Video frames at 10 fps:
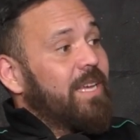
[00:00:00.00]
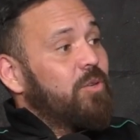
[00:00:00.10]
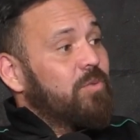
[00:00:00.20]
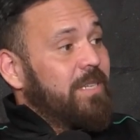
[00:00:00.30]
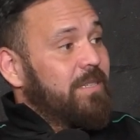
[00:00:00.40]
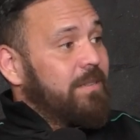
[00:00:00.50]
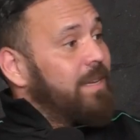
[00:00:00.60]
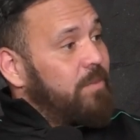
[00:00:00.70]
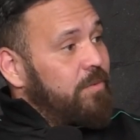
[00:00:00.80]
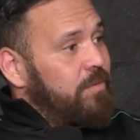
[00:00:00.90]
making your
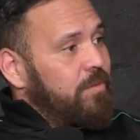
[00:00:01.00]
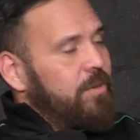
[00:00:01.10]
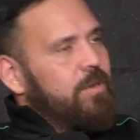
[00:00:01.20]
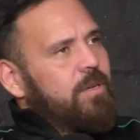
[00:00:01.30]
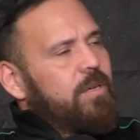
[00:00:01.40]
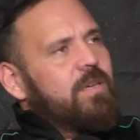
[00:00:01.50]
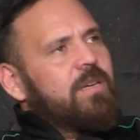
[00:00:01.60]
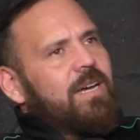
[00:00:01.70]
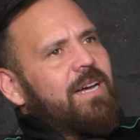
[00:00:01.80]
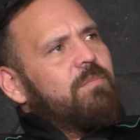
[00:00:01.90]
test debut.
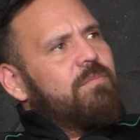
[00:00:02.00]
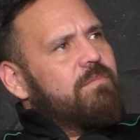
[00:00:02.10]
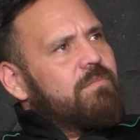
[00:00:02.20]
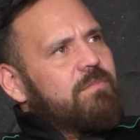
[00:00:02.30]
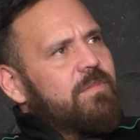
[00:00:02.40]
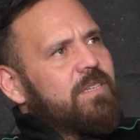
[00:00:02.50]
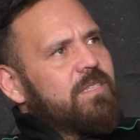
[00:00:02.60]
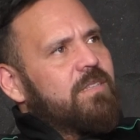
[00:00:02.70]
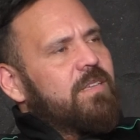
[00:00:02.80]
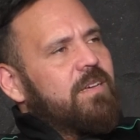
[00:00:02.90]
Um,
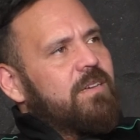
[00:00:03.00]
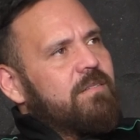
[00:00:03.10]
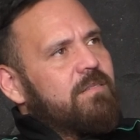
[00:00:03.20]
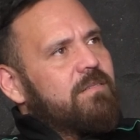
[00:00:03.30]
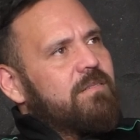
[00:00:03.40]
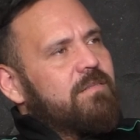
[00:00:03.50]
is the